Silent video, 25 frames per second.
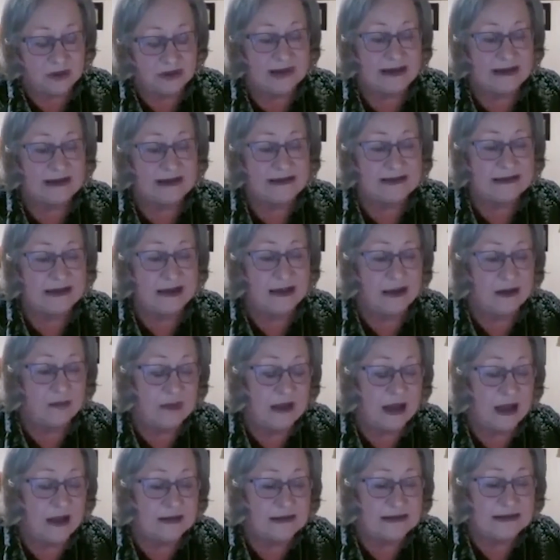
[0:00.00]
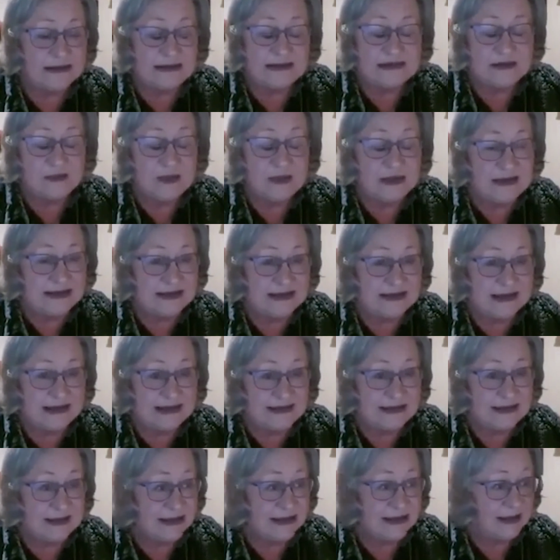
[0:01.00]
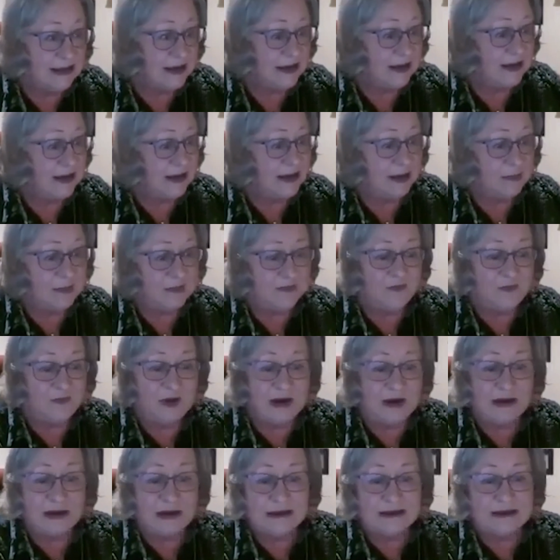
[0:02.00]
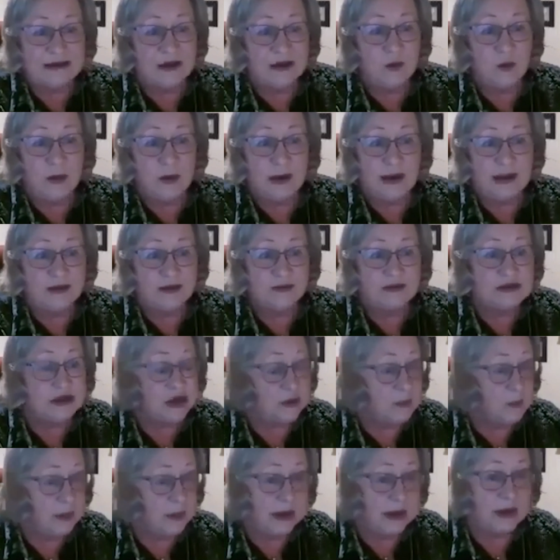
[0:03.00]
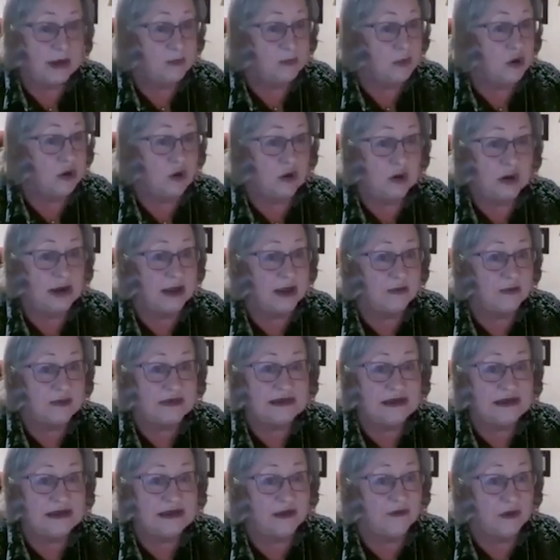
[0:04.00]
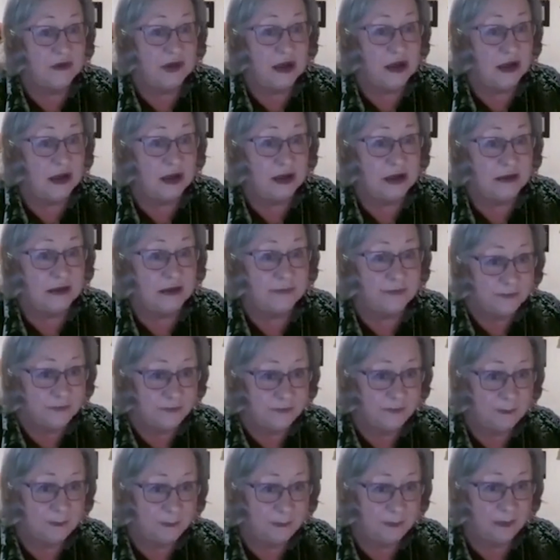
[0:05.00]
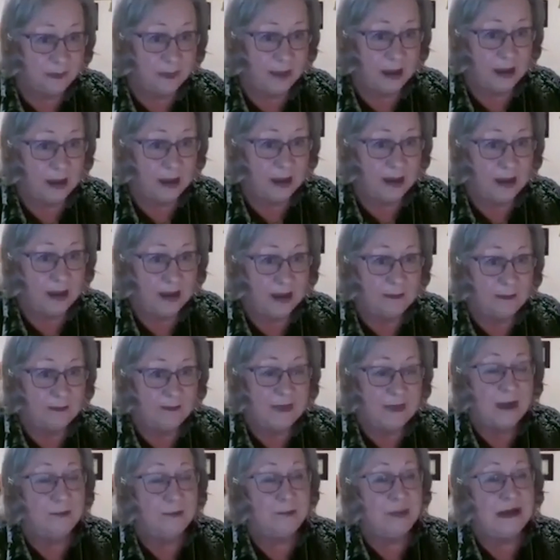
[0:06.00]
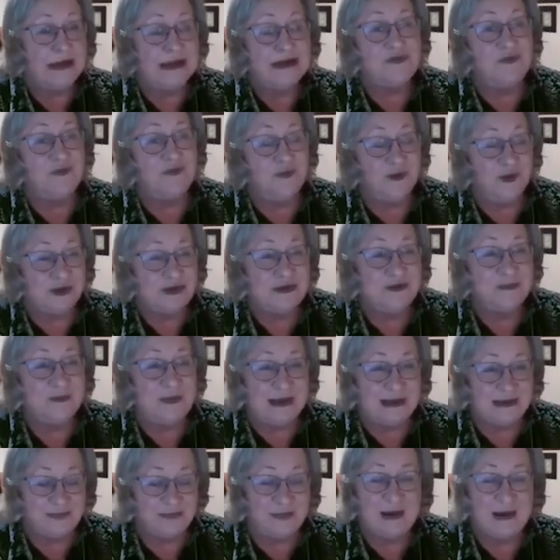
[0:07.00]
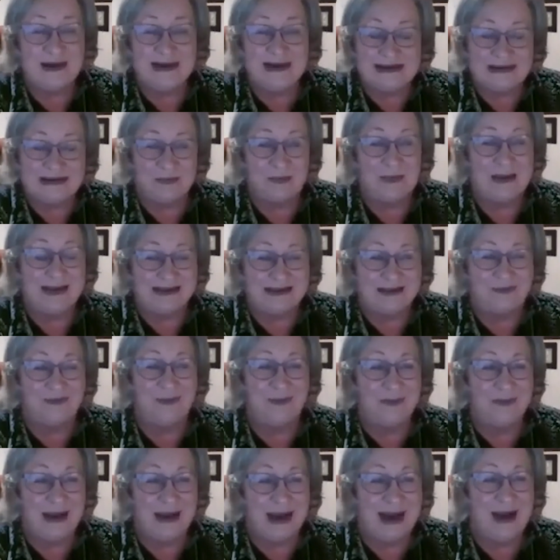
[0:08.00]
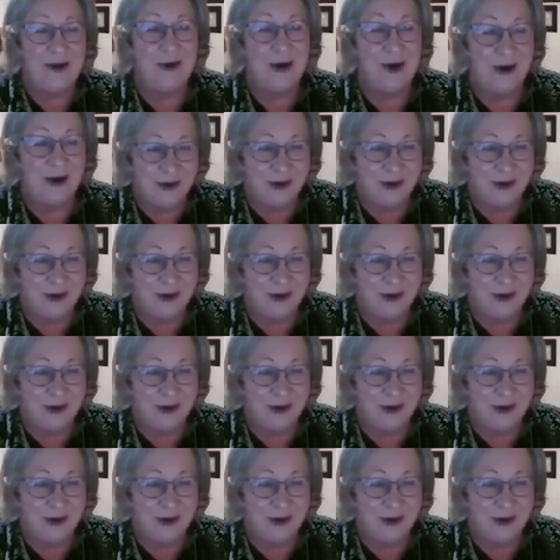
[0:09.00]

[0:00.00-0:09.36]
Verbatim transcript: But as um, Councillor Smith says, I'm afraid there's no way of stopping him calling himself clerk. Okay. Please refer to me as Britney Spears from now